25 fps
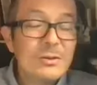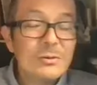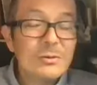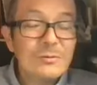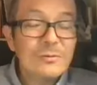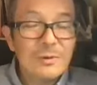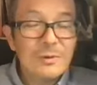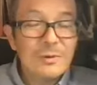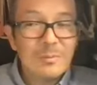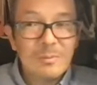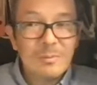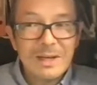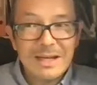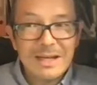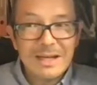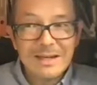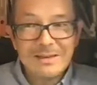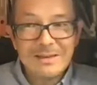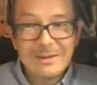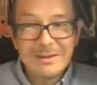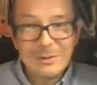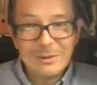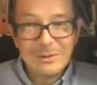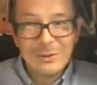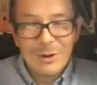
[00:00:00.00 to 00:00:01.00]
you'll feel
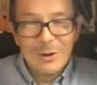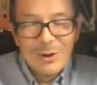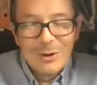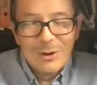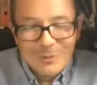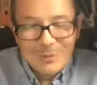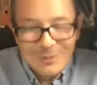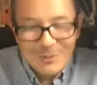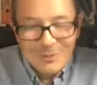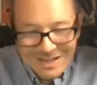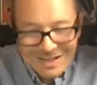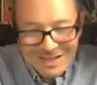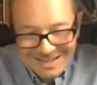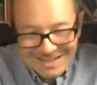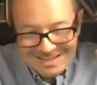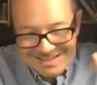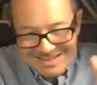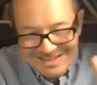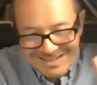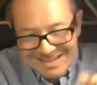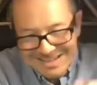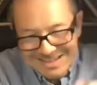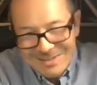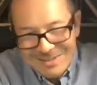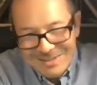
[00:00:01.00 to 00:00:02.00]
bad that you're not
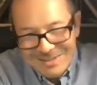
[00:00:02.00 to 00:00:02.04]
finishing